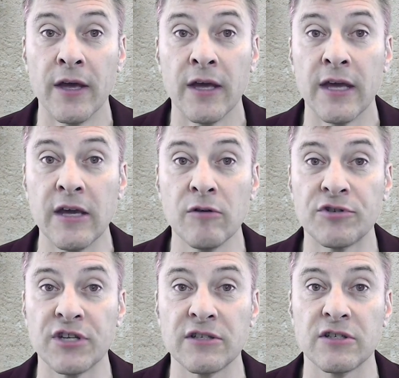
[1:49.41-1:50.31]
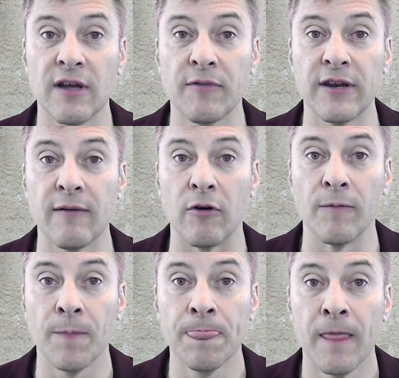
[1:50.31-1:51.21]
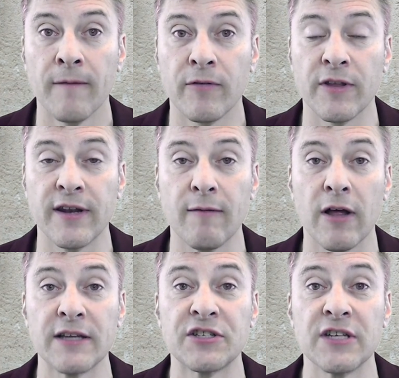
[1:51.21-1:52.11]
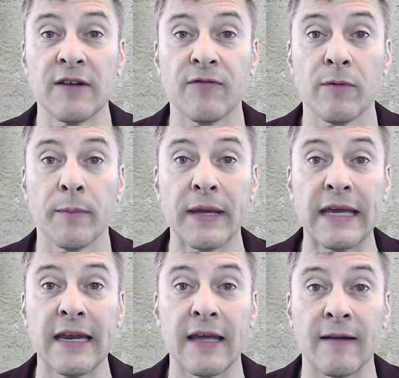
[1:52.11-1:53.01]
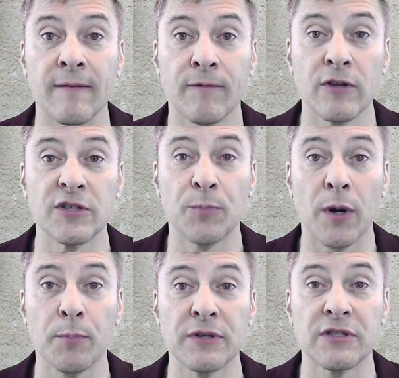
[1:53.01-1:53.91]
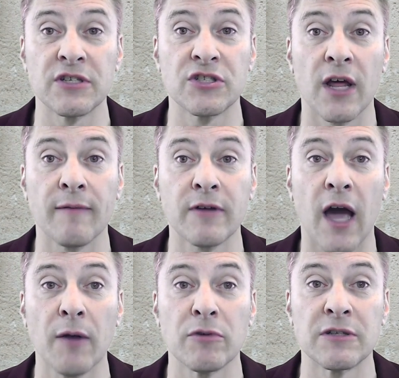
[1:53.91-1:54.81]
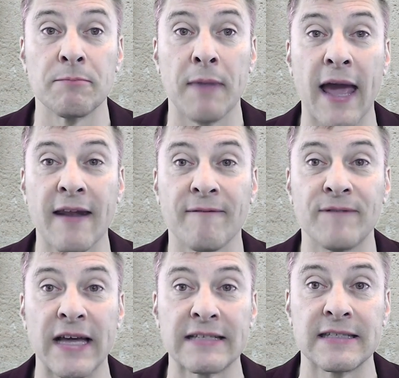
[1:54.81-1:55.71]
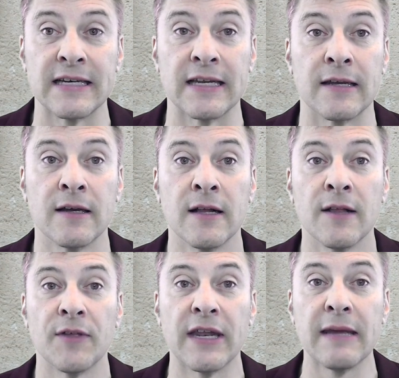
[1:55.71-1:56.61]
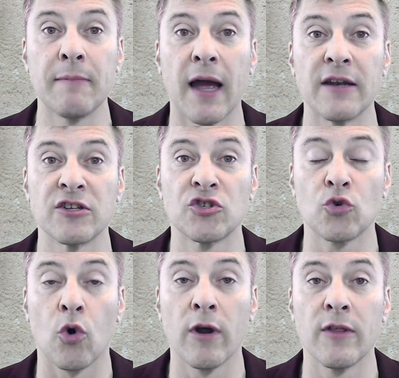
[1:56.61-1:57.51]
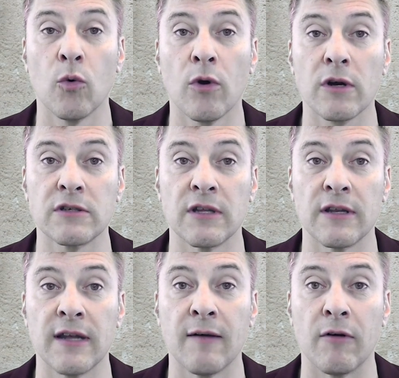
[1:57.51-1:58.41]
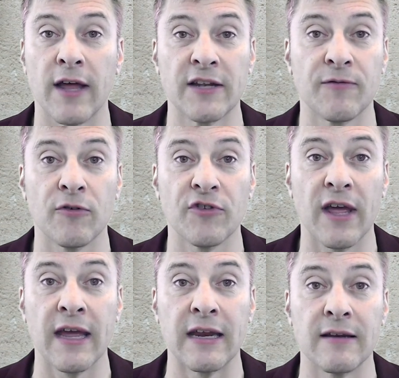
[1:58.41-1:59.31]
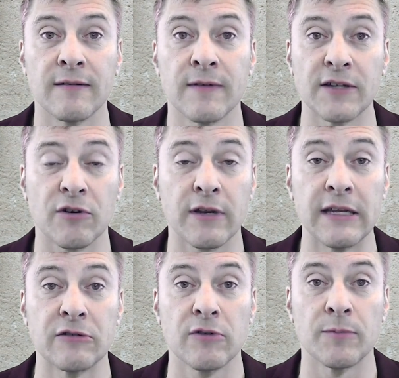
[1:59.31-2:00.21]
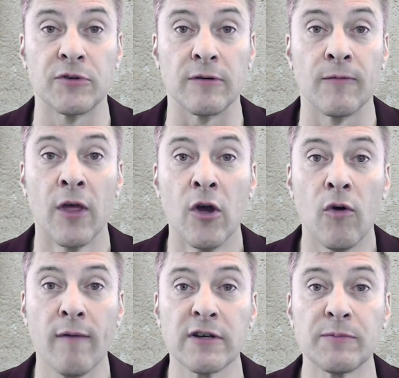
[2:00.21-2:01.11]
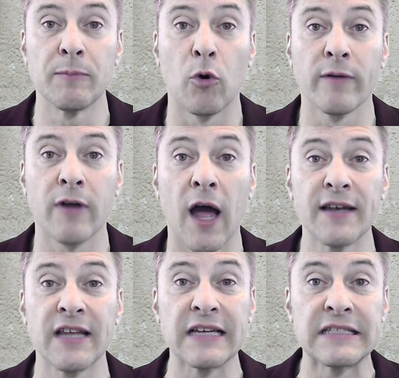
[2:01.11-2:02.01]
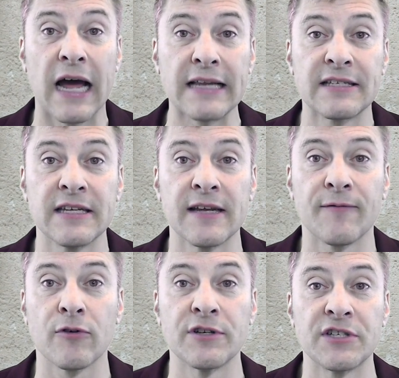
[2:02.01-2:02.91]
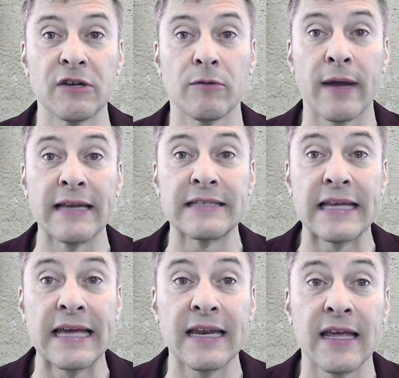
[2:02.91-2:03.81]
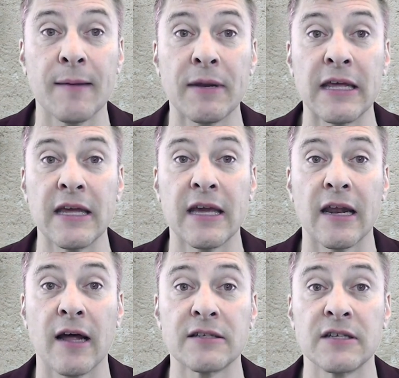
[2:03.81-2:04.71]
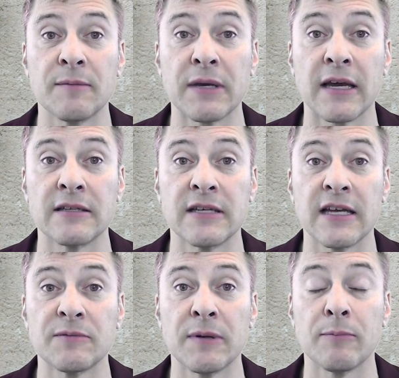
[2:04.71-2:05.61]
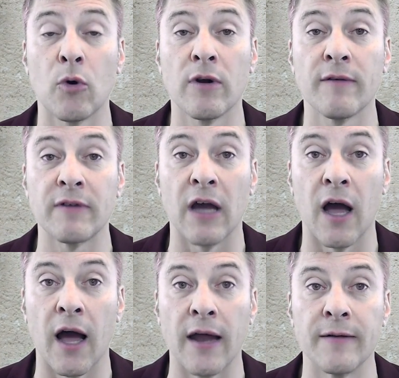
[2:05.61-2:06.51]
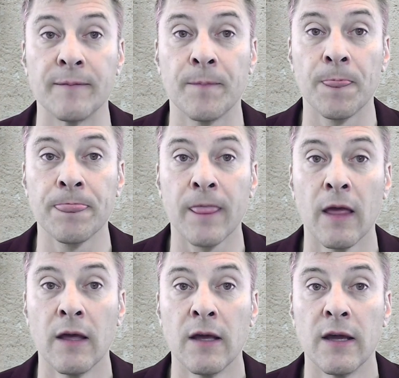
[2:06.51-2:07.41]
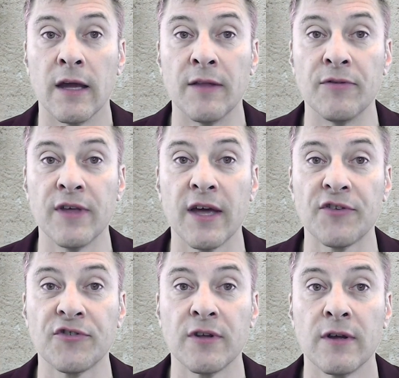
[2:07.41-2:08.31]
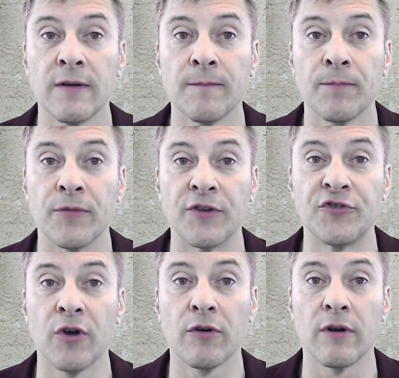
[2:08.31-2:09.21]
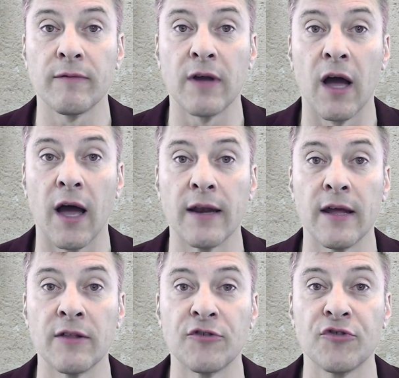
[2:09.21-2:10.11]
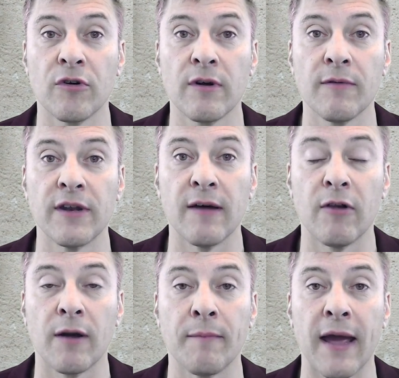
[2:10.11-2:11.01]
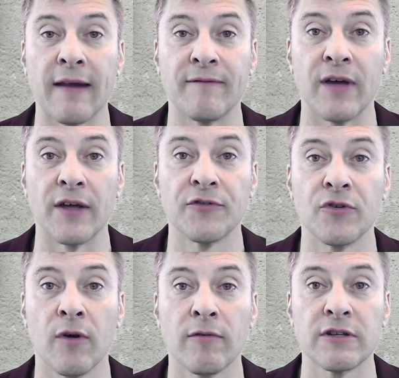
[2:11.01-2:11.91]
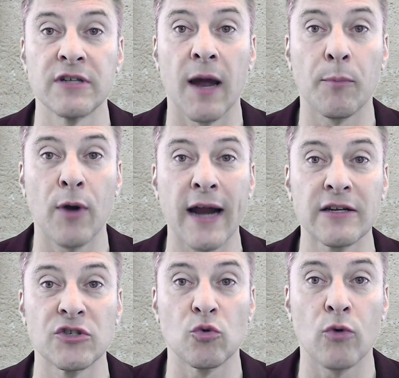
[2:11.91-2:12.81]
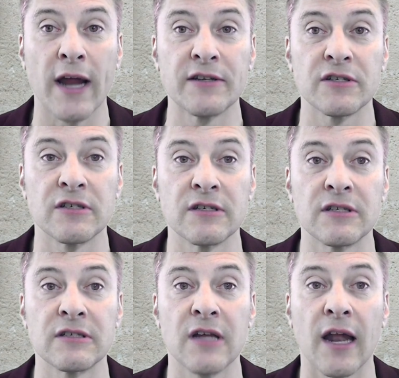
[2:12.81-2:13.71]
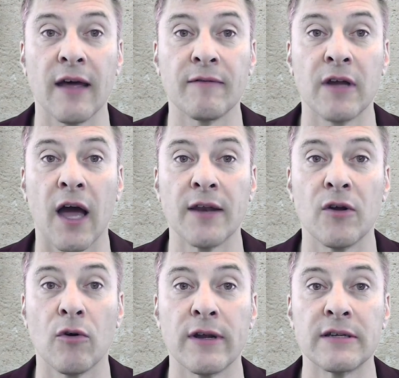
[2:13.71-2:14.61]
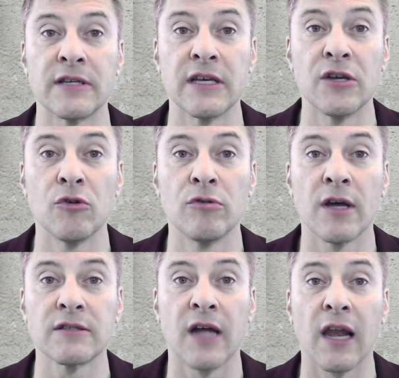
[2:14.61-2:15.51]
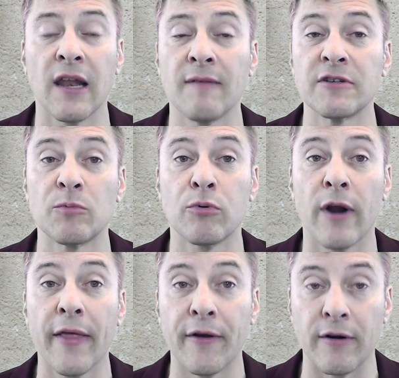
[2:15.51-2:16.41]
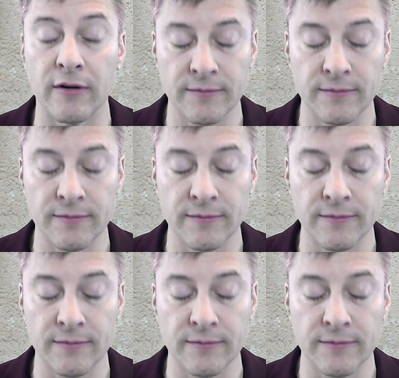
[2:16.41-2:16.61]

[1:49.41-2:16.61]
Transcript: "He who sins is of the devil, for the devil has sinned from the beginning. For this purpose the Son of God was manifested, that he might destroy the works of the devil." That's verse eight. That's our key scripture. "Whoever's born of God does not sin, for his seed remains in him, and he cannot sin because he has been born of God. In this, the children of God and the children of the devil are manifest. Whoever does not practice righteousness is not of God, nor is he who does not love his brother."